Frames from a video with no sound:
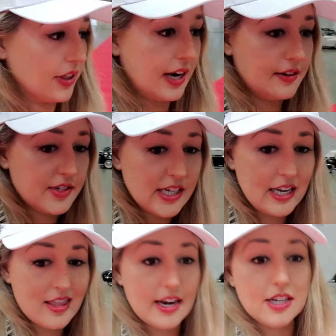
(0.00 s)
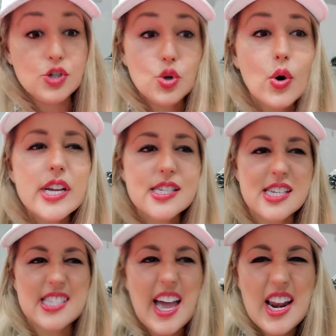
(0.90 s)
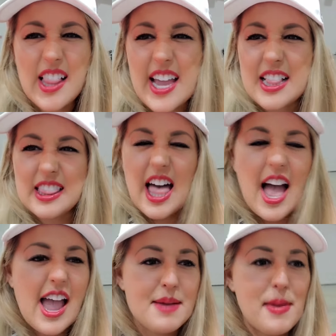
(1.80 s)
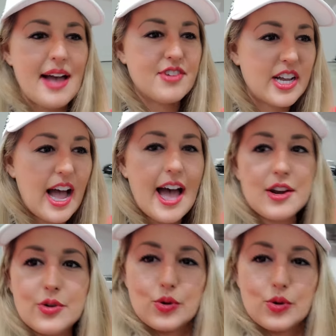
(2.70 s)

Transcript: that I've seen that enjoys this kind of like lime avocado